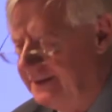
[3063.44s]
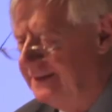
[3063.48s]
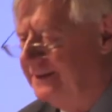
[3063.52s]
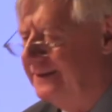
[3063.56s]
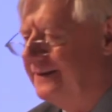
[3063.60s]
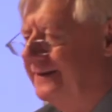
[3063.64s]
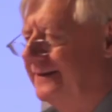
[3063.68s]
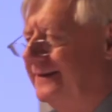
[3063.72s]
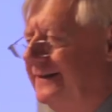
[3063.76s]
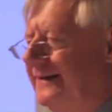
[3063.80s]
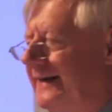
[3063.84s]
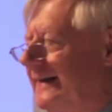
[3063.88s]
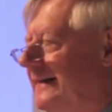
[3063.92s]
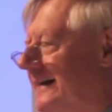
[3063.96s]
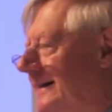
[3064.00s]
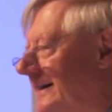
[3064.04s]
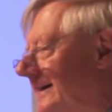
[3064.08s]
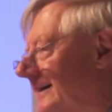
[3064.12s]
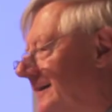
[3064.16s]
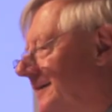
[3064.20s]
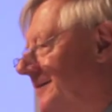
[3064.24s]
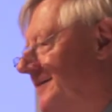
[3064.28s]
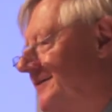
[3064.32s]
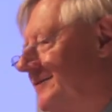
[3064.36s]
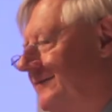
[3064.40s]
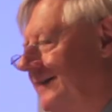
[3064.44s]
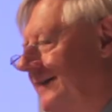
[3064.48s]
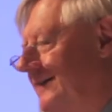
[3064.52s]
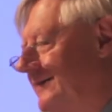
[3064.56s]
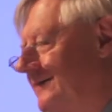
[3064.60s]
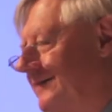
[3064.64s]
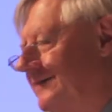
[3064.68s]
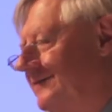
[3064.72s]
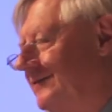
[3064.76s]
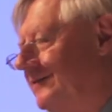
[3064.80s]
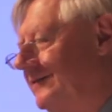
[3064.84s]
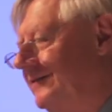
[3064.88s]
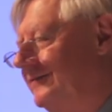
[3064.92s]
neatly illustrates the
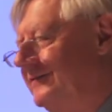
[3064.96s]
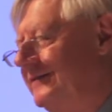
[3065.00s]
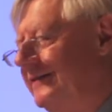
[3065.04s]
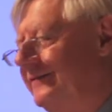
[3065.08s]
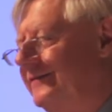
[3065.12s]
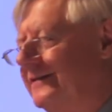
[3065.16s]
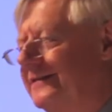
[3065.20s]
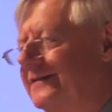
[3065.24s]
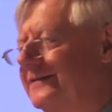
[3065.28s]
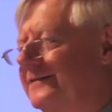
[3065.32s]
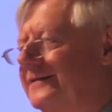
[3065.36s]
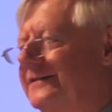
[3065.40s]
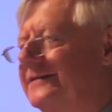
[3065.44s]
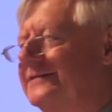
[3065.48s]
sort of difficulties